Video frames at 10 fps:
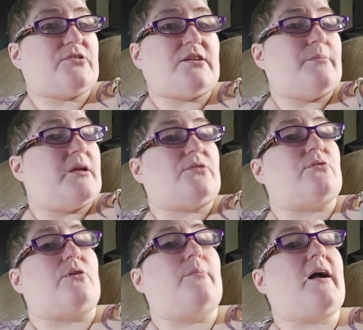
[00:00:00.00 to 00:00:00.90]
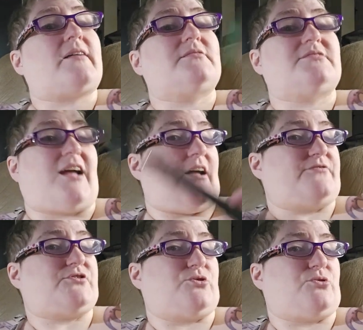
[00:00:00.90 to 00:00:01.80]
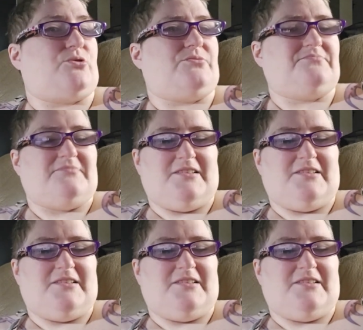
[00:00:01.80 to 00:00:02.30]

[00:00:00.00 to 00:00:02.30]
going to make her go back to Half Circle.